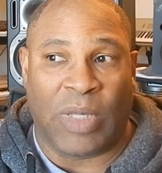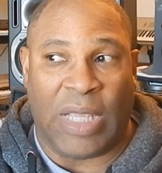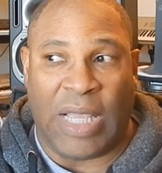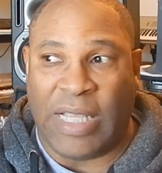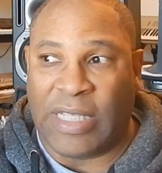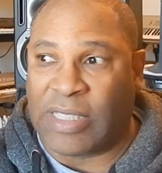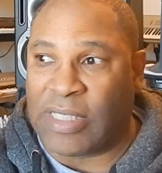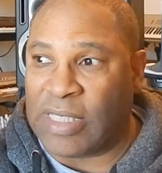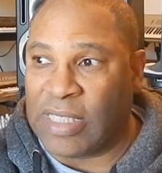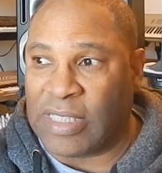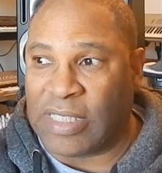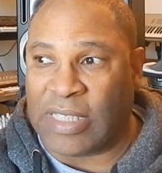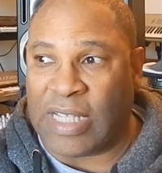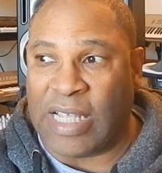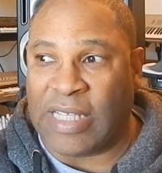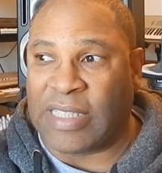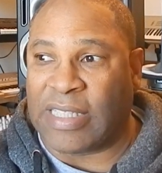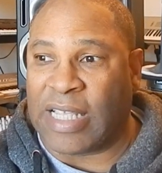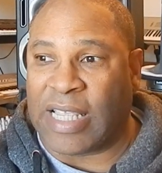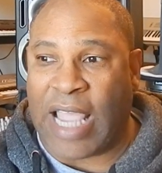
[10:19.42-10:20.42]

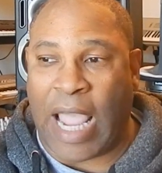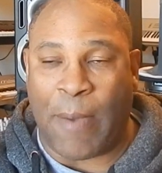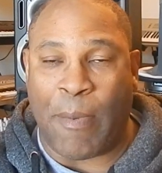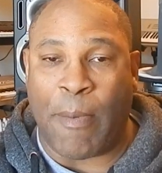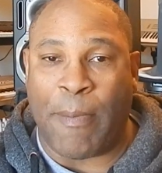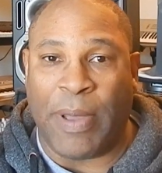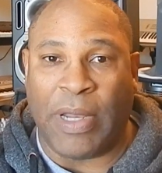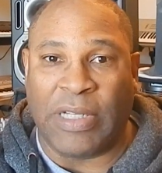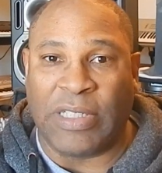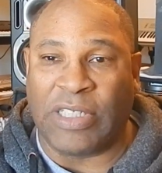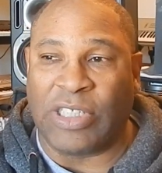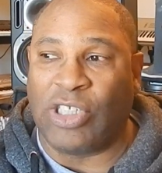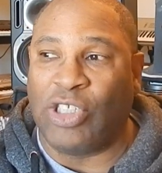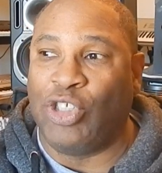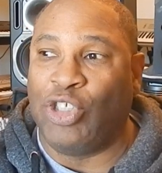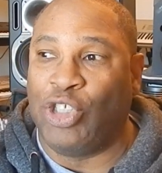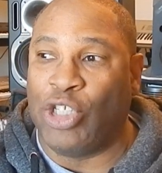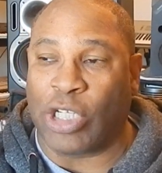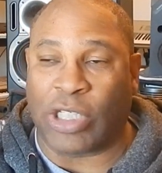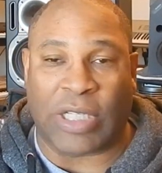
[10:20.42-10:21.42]
the capability is
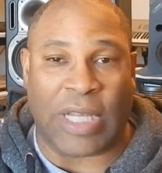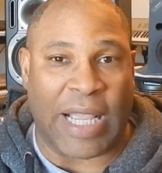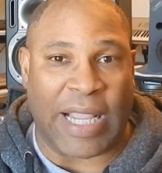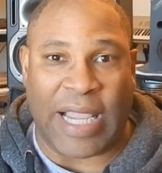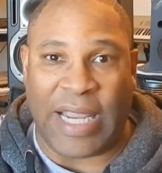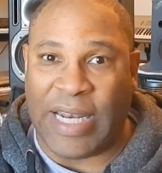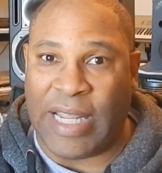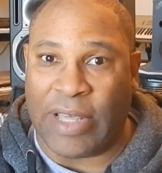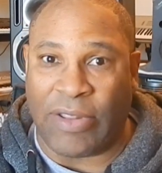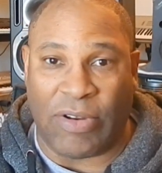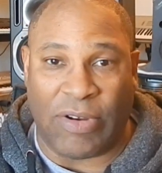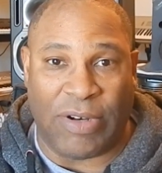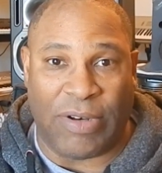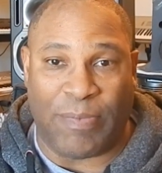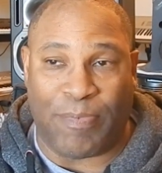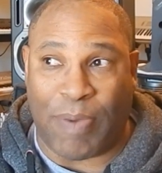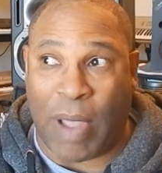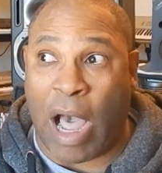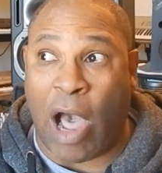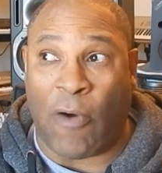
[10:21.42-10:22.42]
just like any other
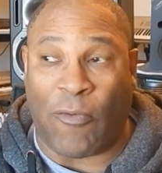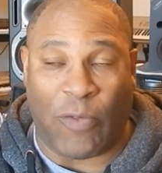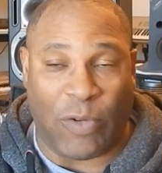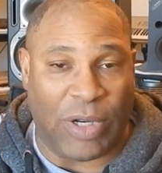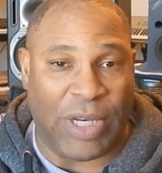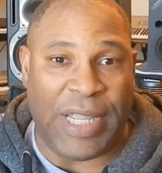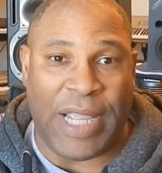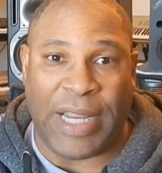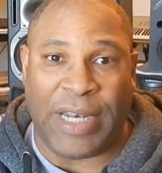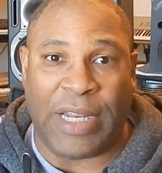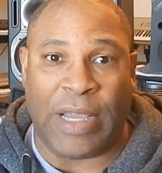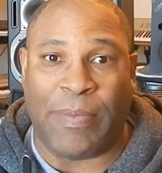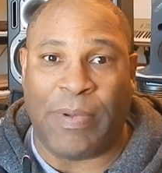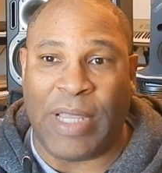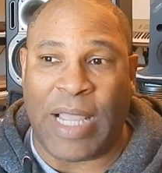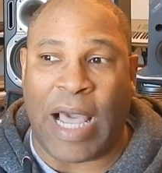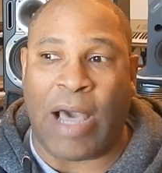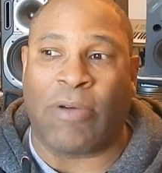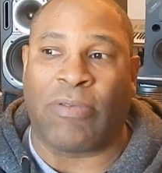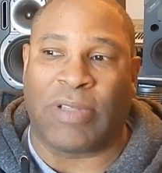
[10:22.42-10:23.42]
powerful
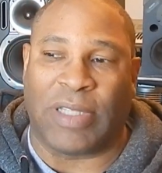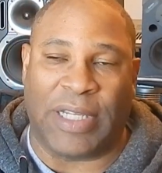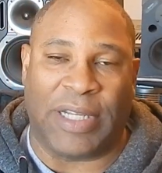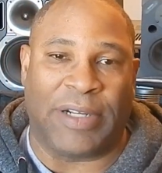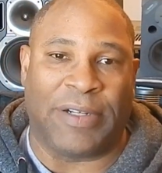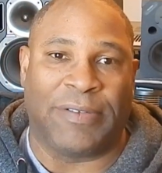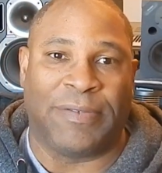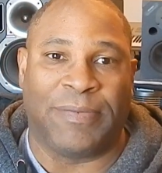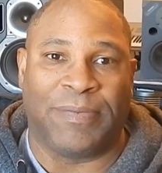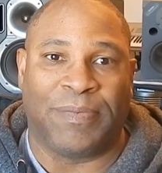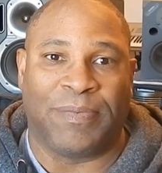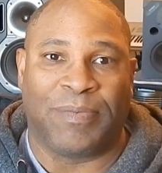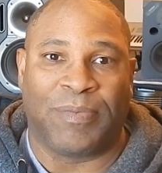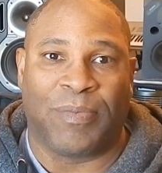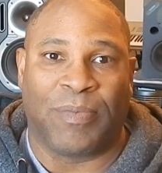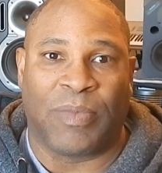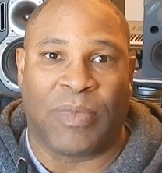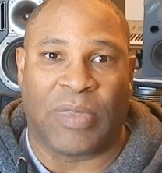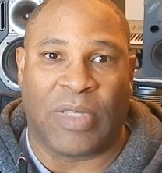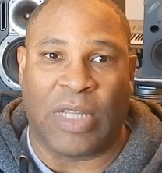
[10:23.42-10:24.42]
DAW out there.
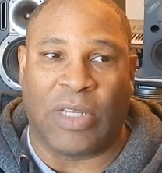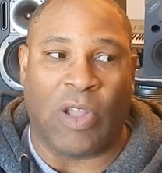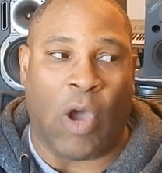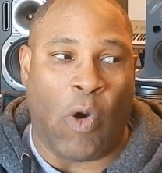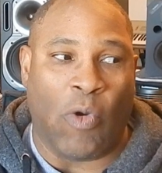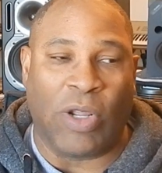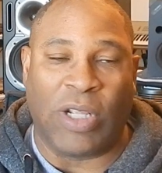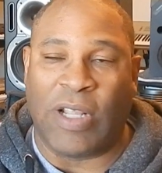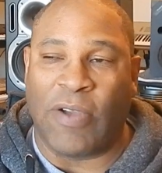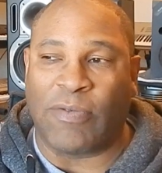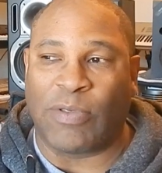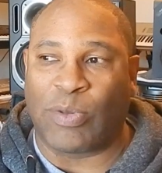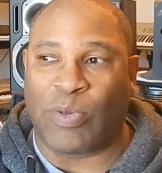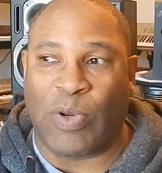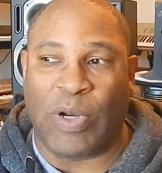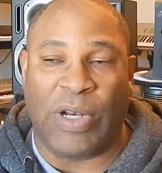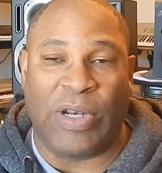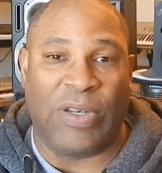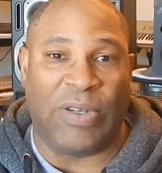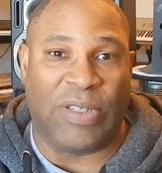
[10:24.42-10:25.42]
The only difference
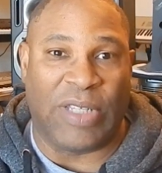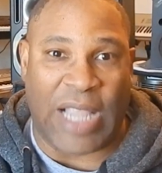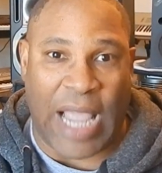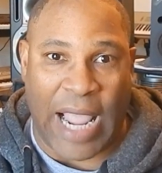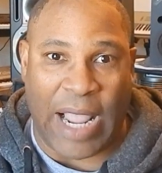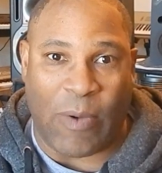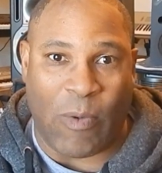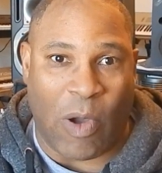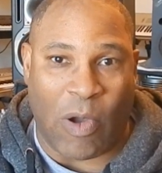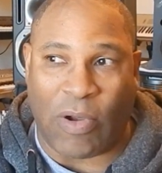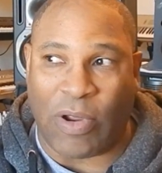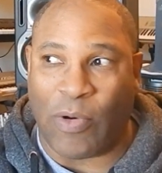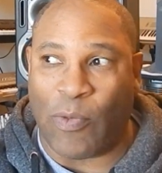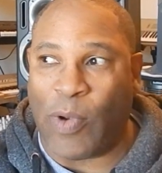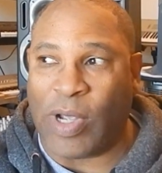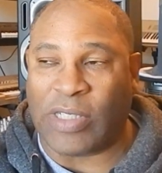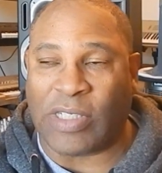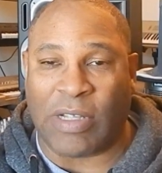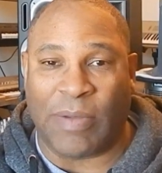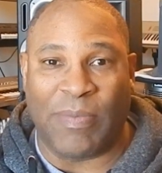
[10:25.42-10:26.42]
between Cakewalk and the
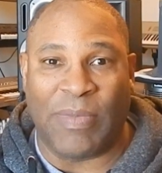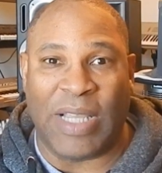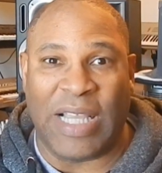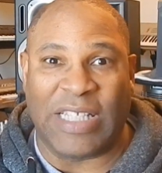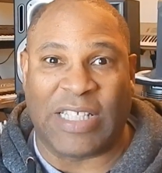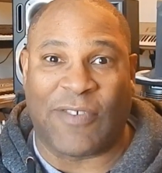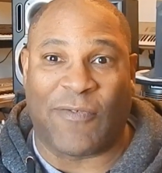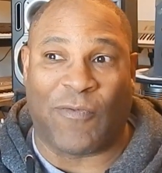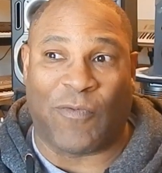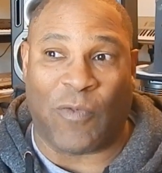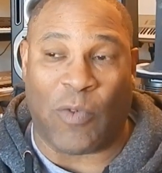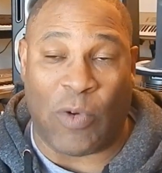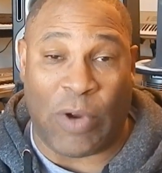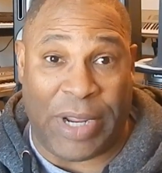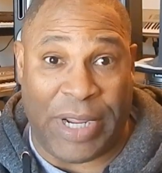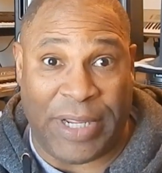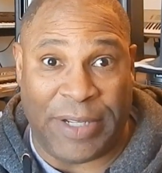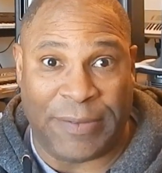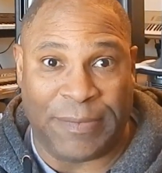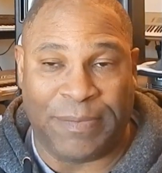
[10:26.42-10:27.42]
rest of them, it's
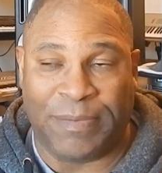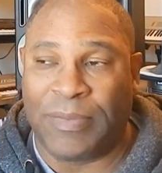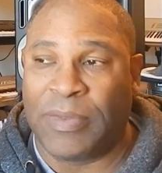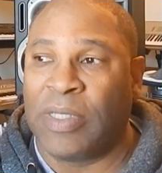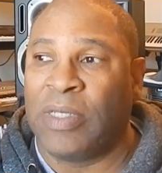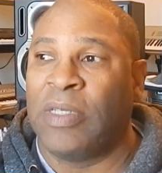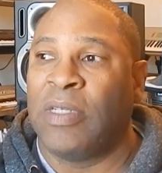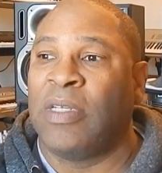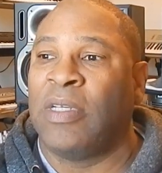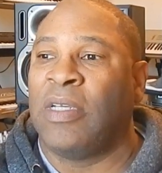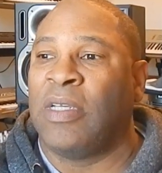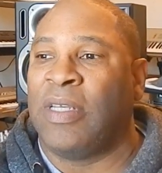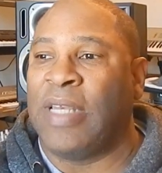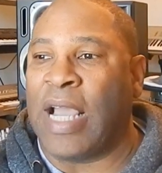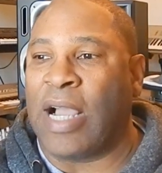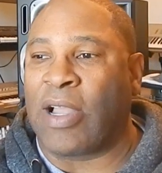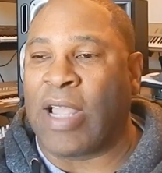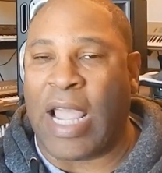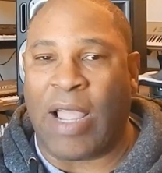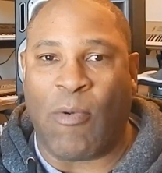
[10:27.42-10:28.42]
free.
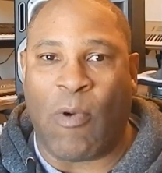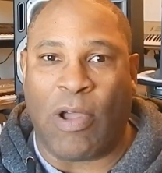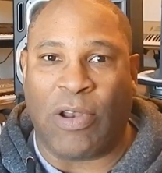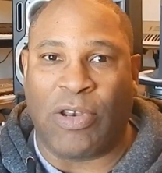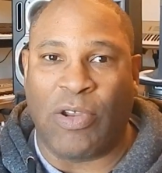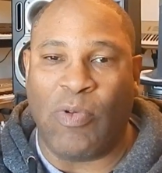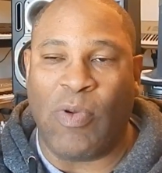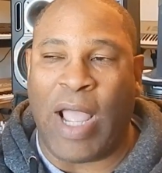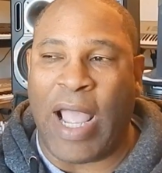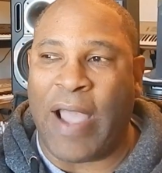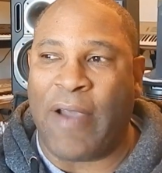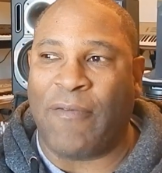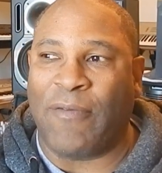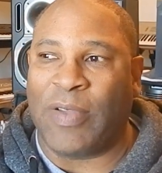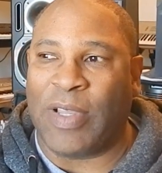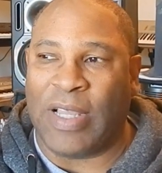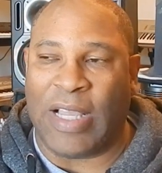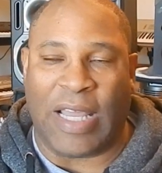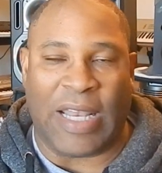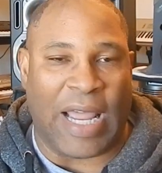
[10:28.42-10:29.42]
Now, Cakewalk do
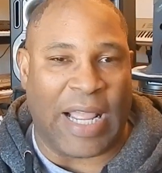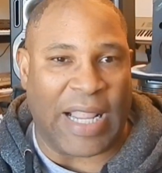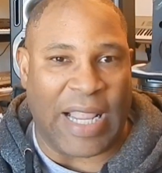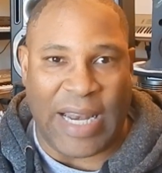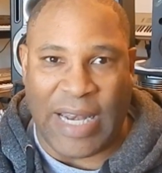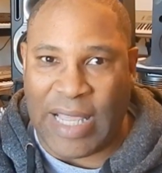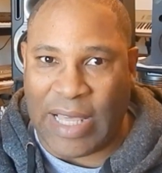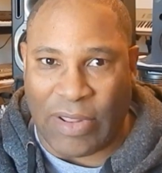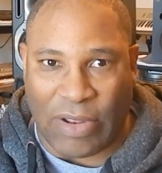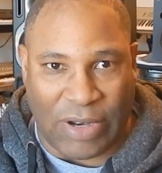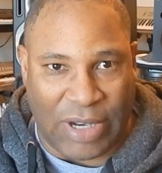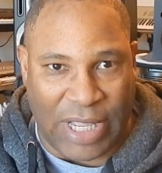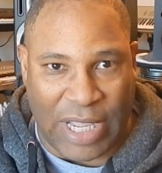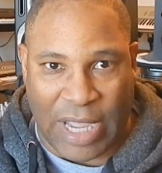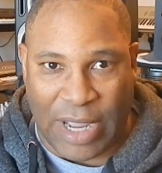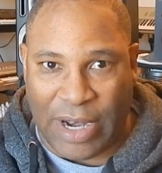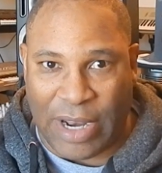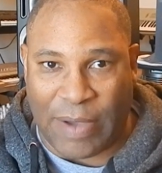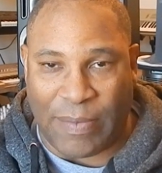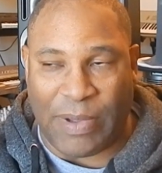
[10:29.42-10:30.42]
have, like any other
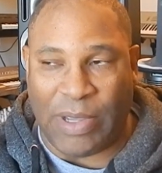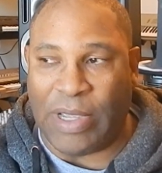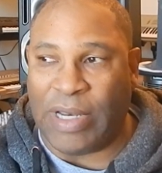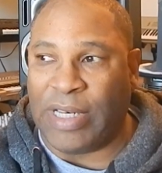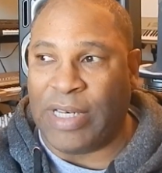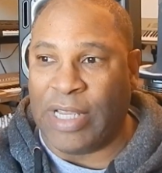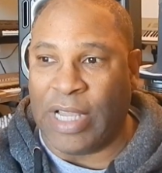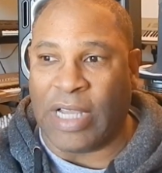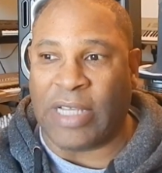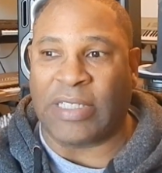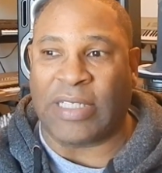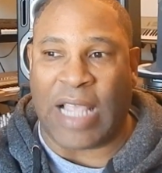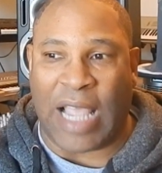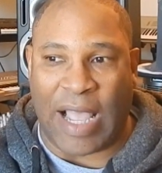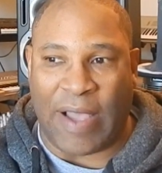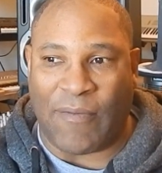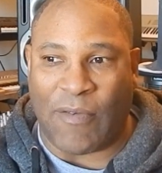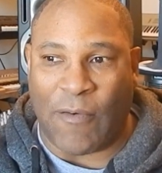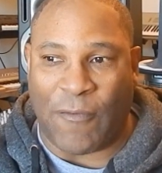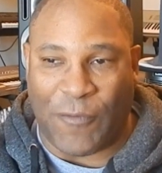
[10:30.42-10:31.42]
DAW, it does
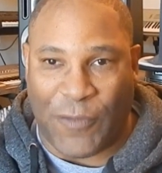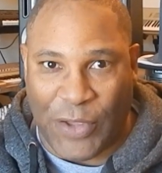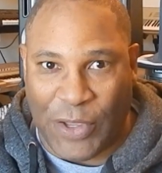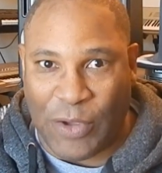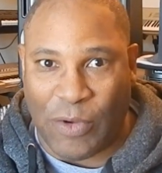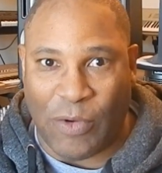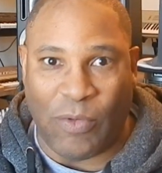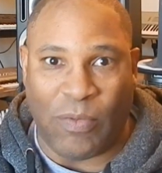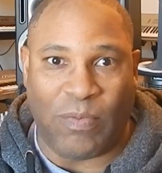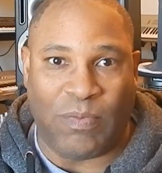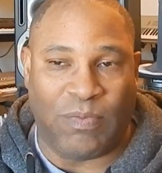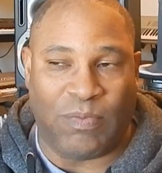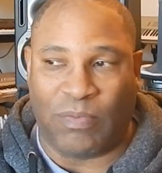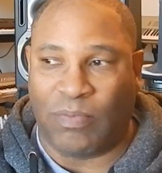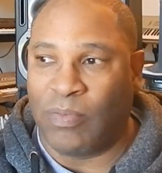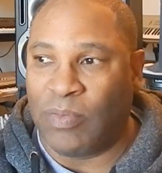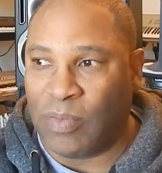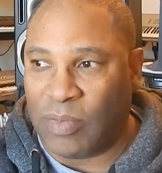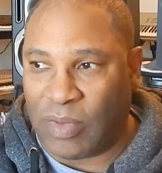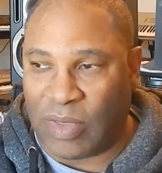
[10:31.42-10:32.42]
have a few
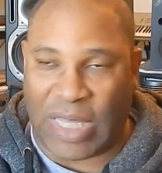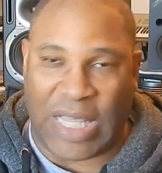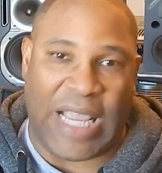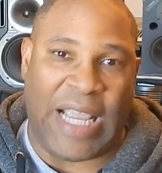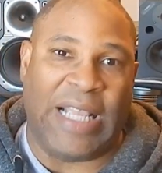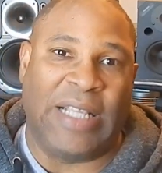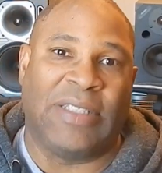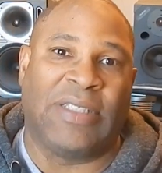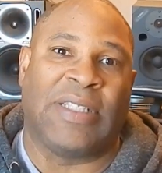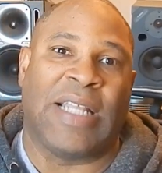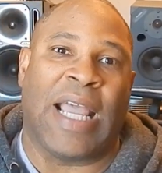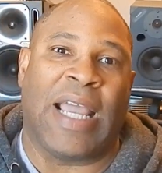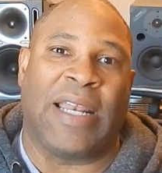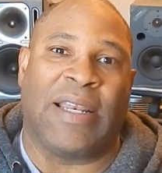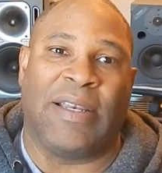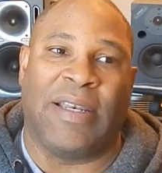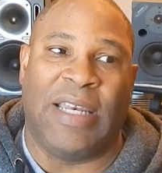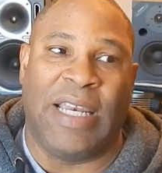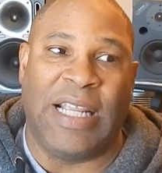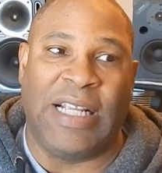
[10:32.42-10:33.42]
things
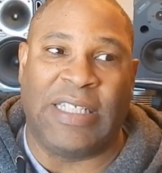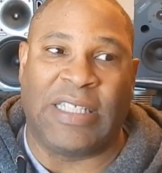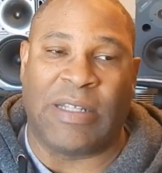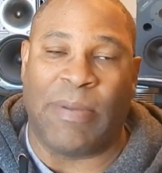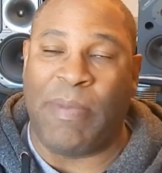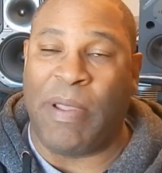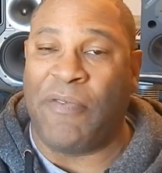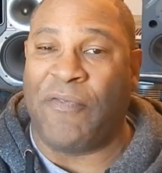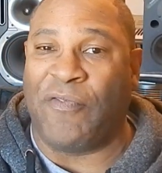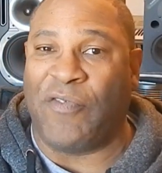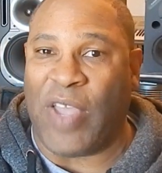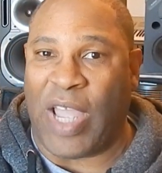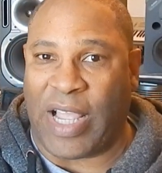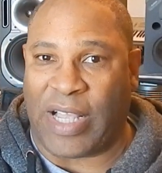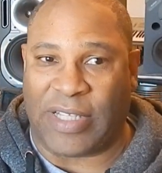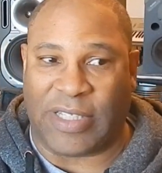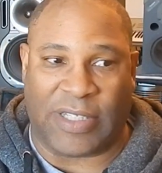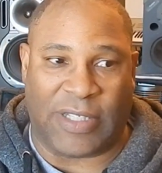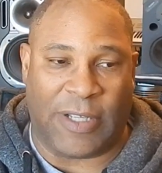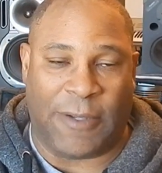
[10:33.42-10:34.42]
that needs to be
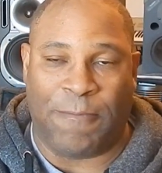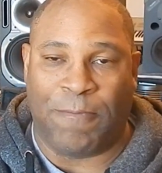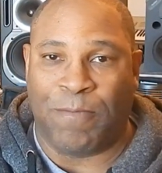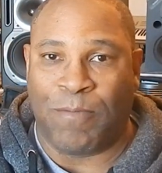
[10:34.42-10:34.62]
fixed.